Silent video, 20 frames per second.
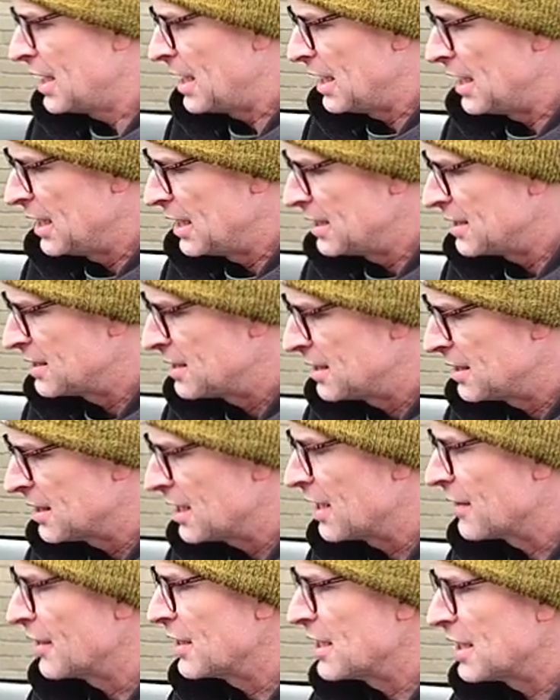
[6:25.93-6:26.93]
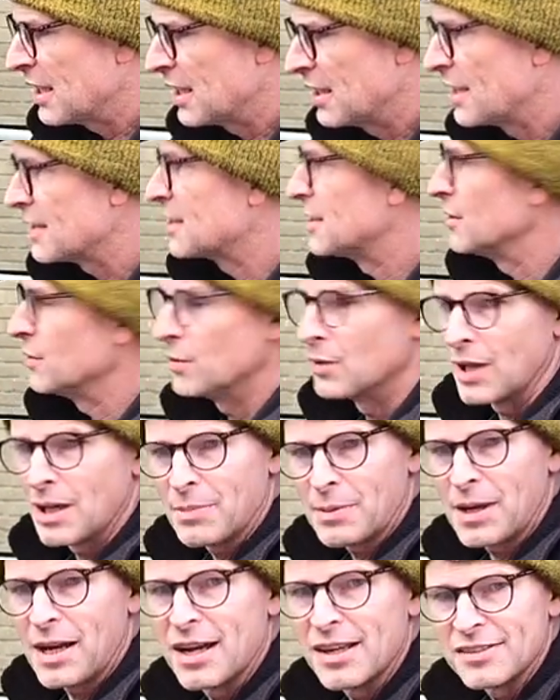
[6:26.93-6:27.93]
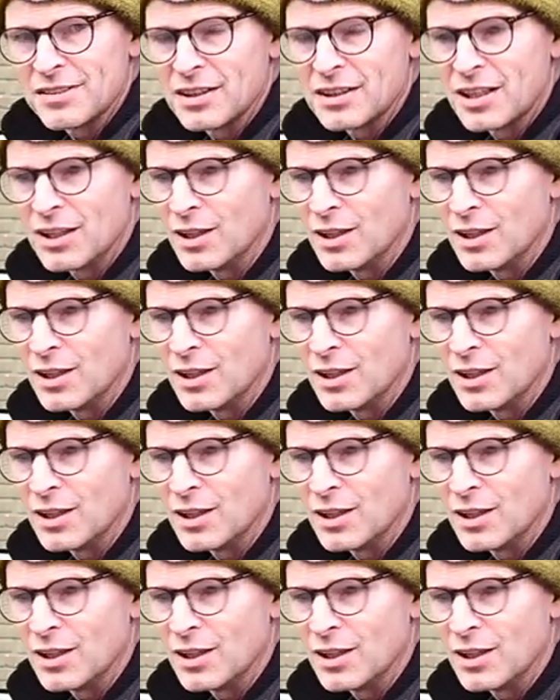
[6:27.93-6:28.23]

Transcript: And yeah, then he connected it all up as I'd